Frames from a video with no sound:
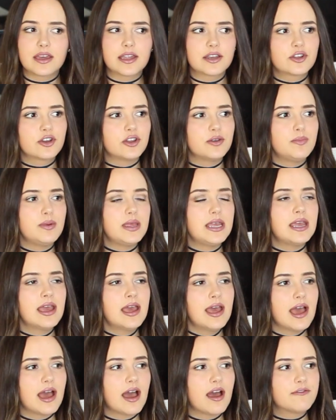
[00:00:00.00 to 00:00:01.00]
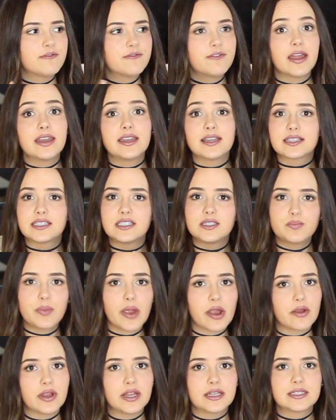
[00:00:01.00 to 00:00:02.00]
It could be a fun
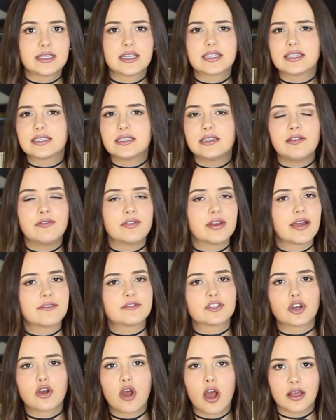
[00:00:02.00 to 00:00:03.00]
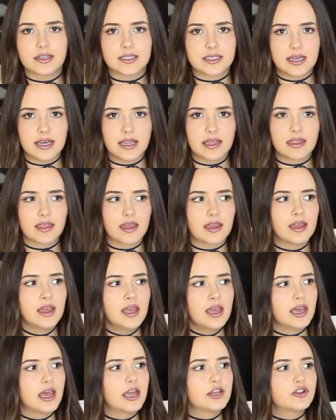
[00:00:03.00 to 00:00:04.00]
experience. It doesn't even have to cost anything.
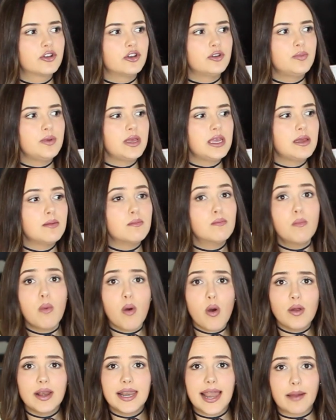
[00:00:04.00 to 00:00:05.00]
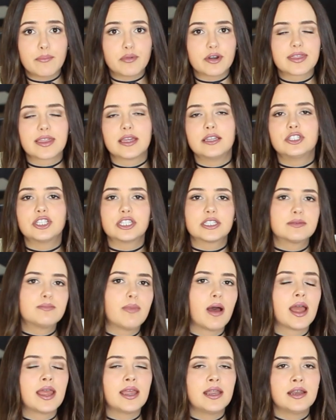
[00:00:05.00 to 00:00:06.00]
It could be more elaborate than
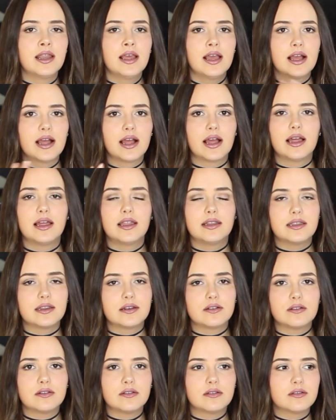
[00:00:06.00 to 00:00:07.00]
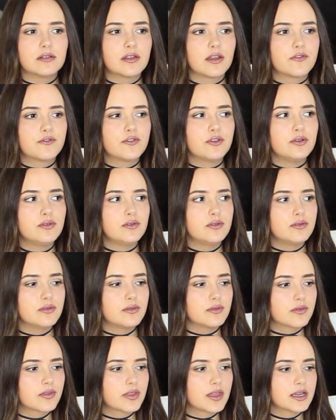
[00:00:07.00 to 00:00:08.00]
just buying a
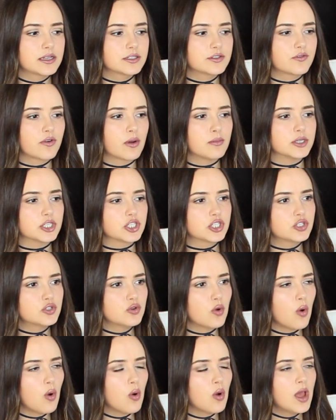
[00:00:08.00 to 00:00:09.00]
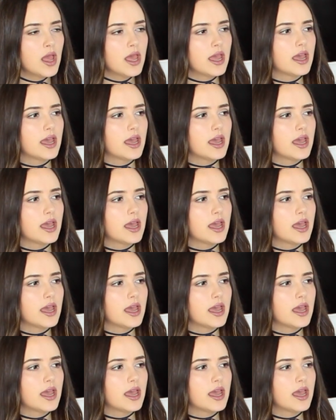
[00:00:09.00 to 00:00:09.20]
few things from a store.